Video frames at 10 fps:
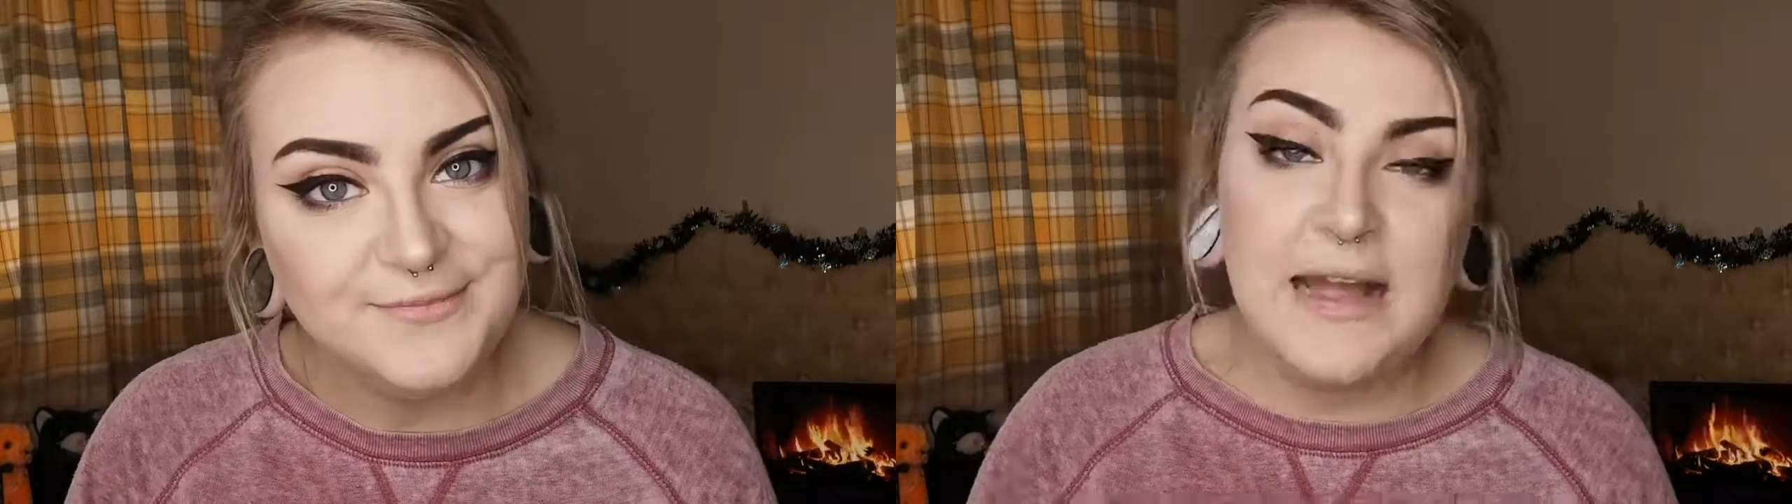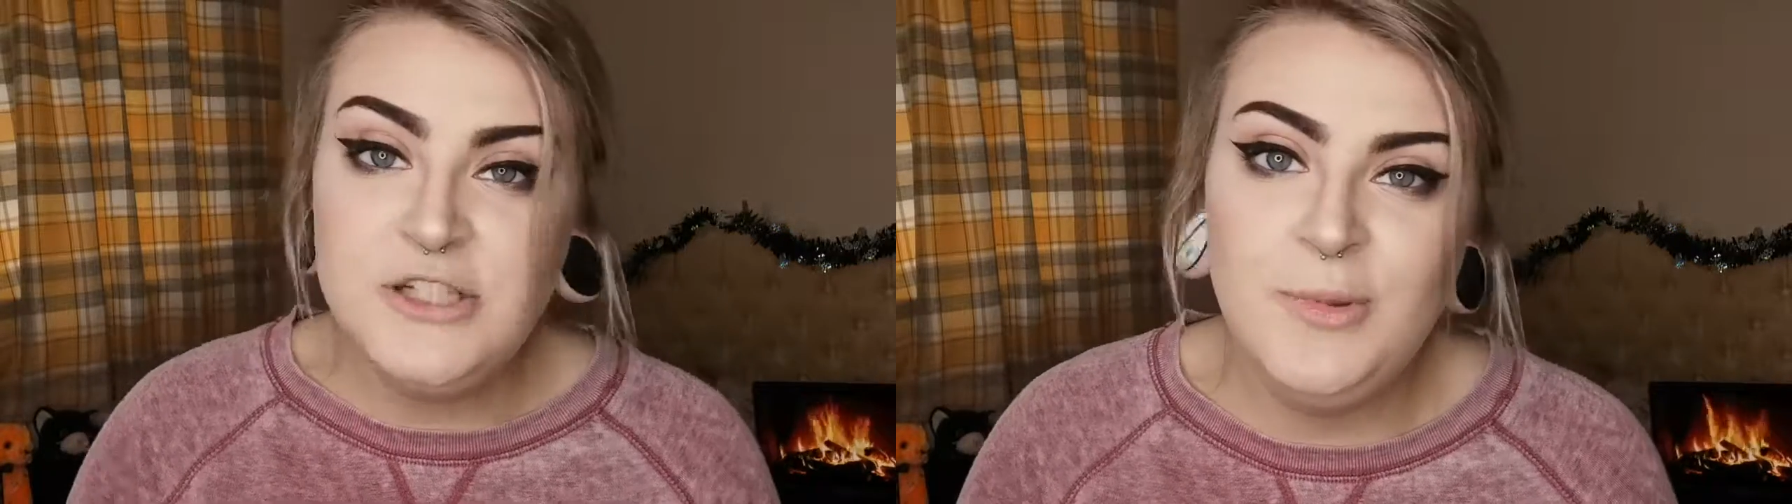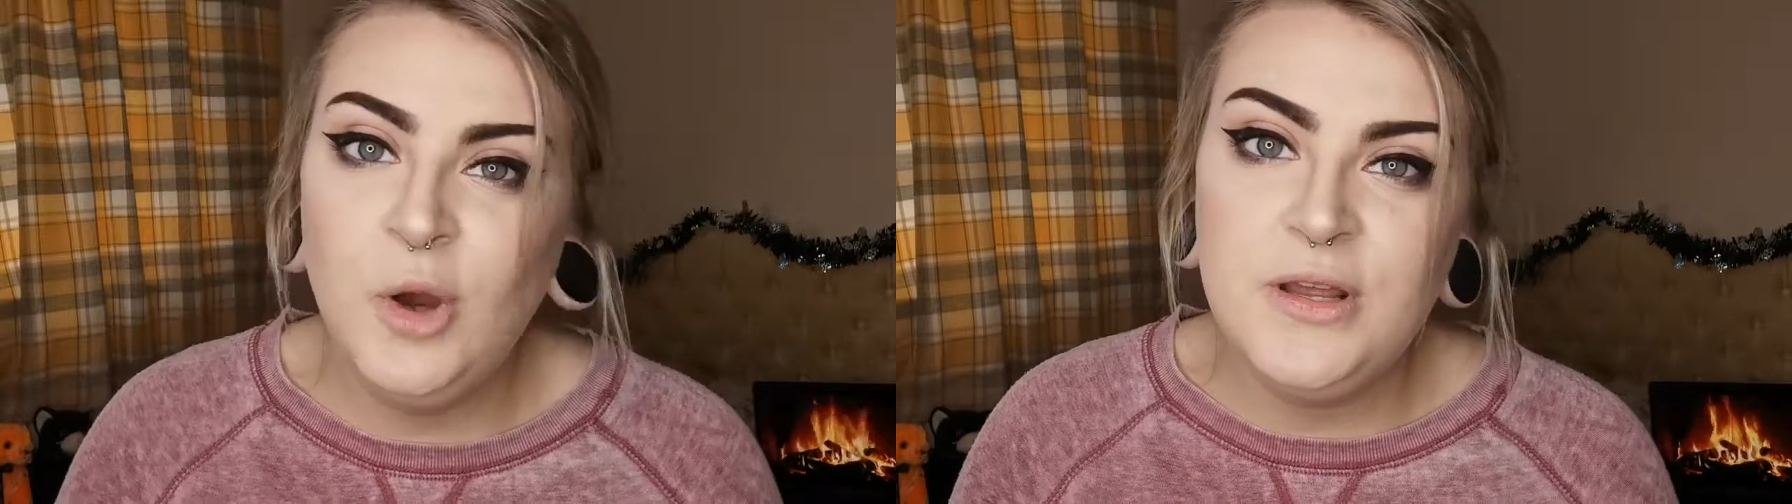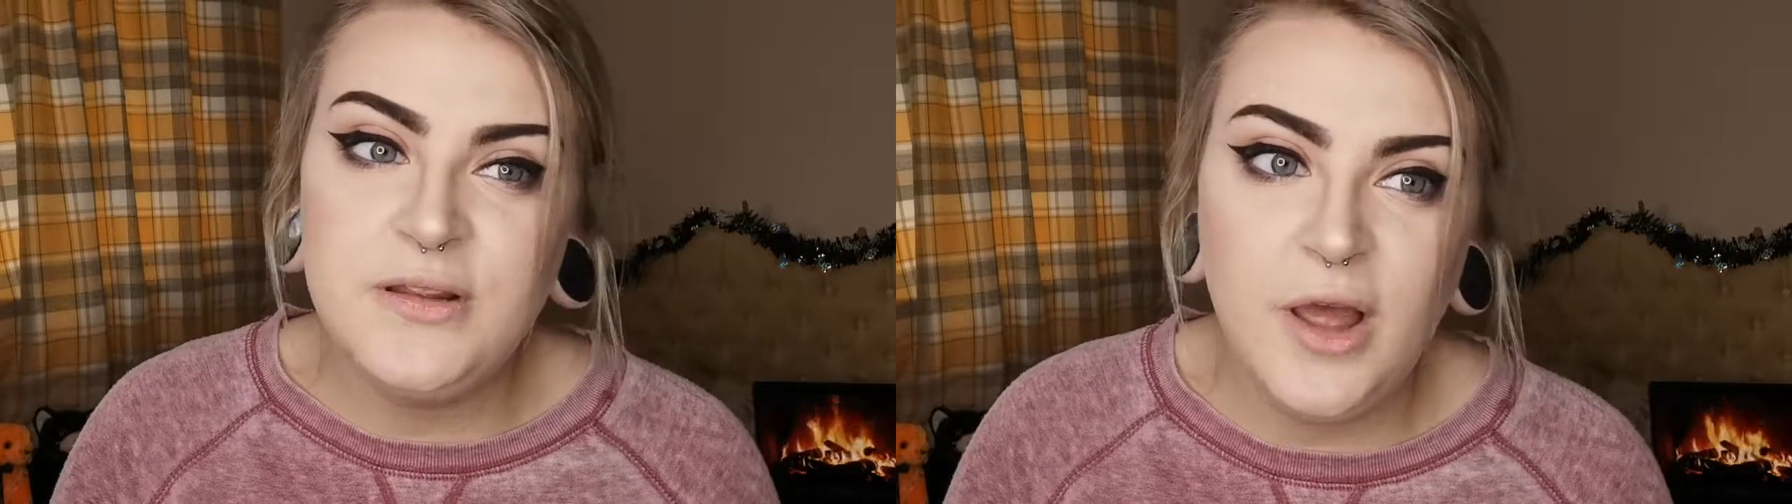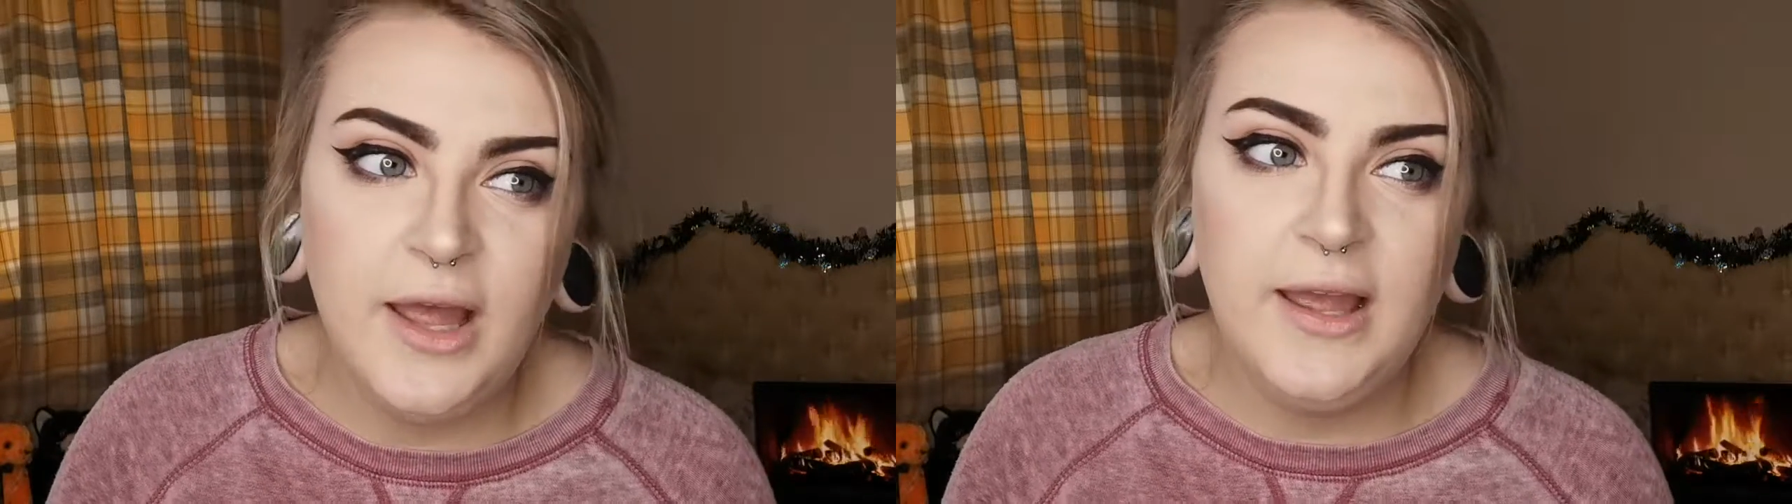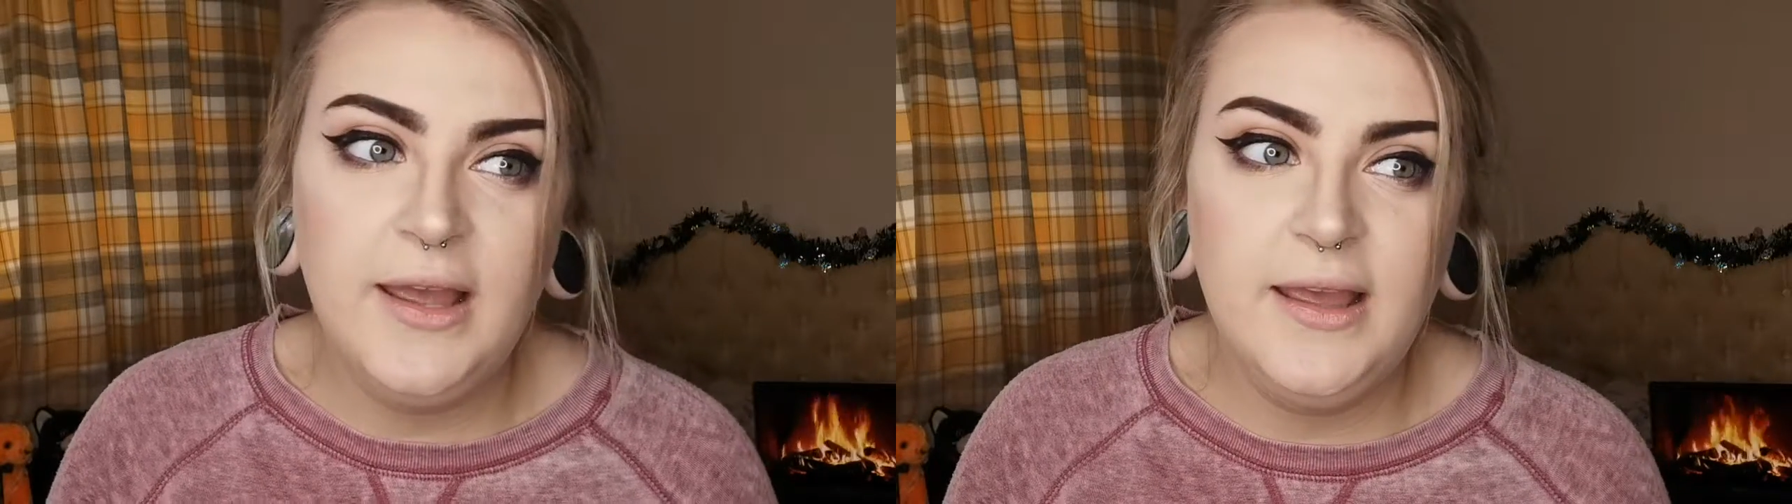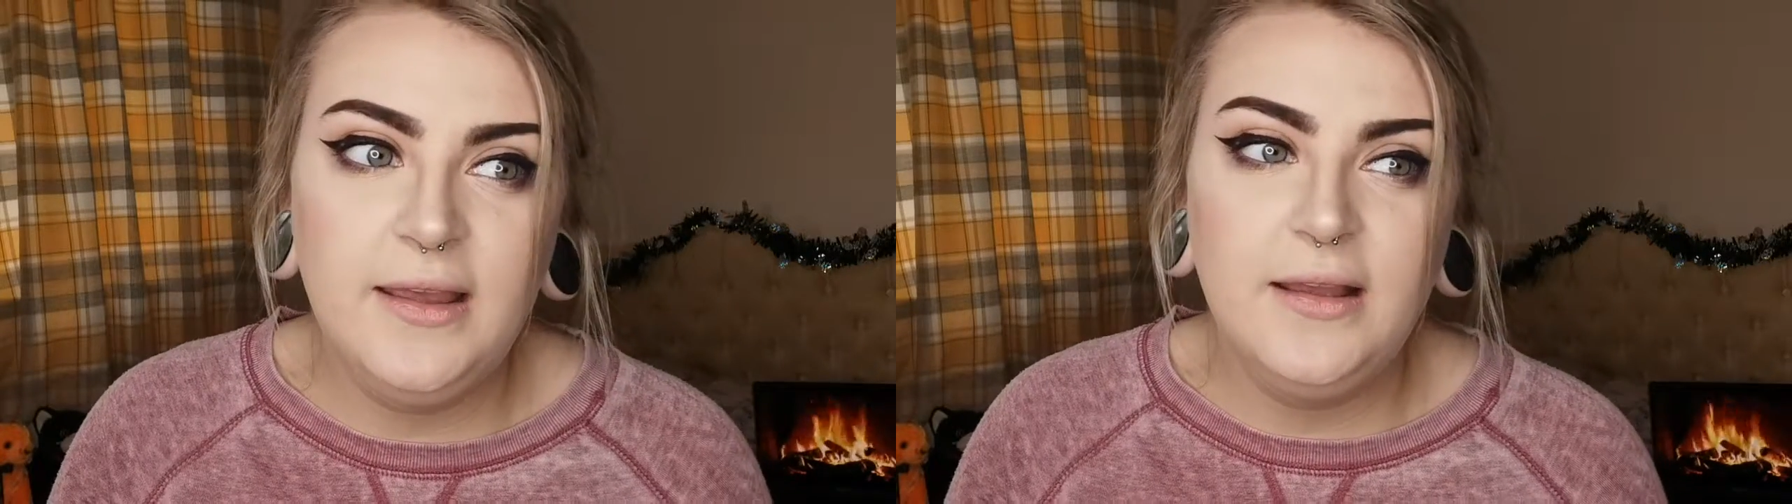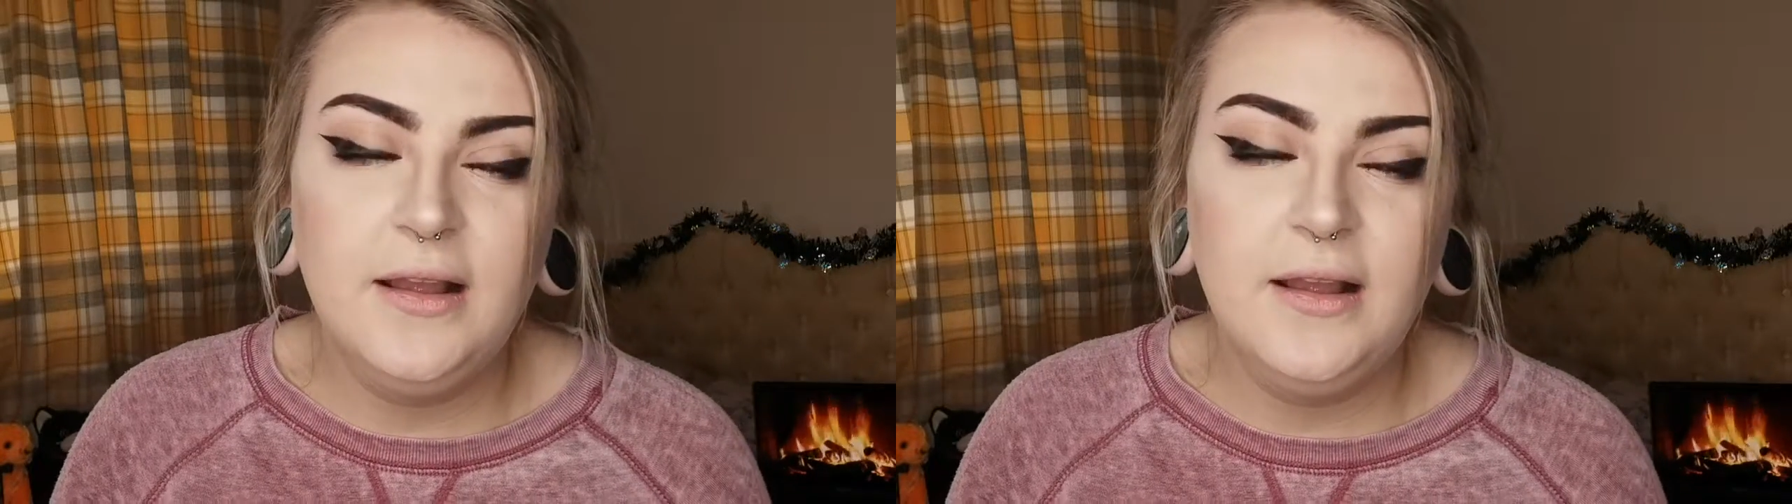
And to be honest, I